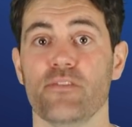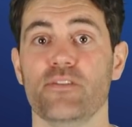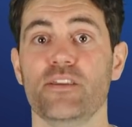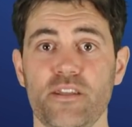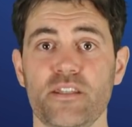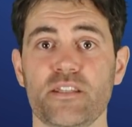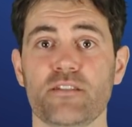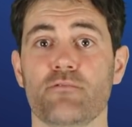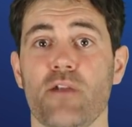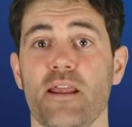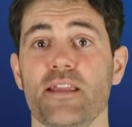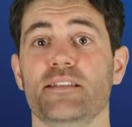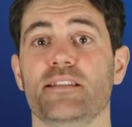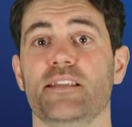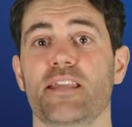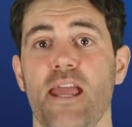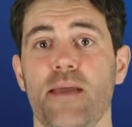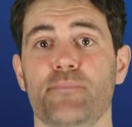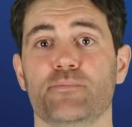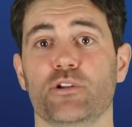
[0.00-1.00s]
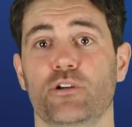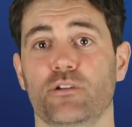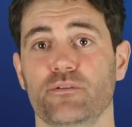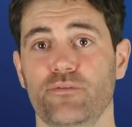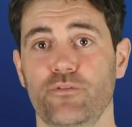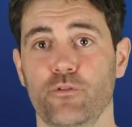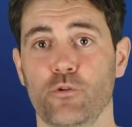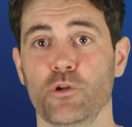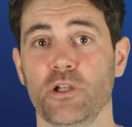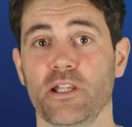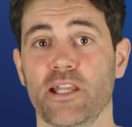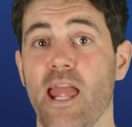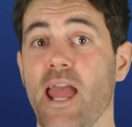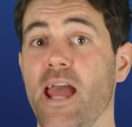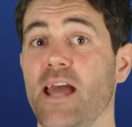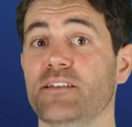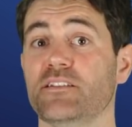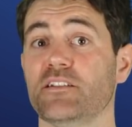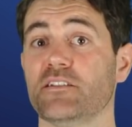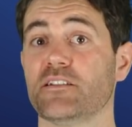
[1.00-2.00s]
This rate kept on falling,
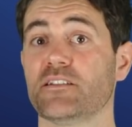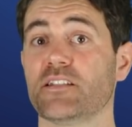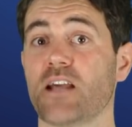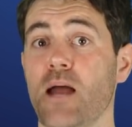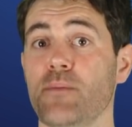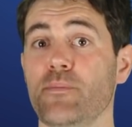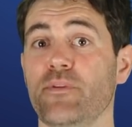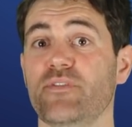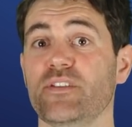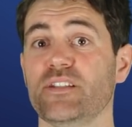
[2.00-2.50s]
and at the time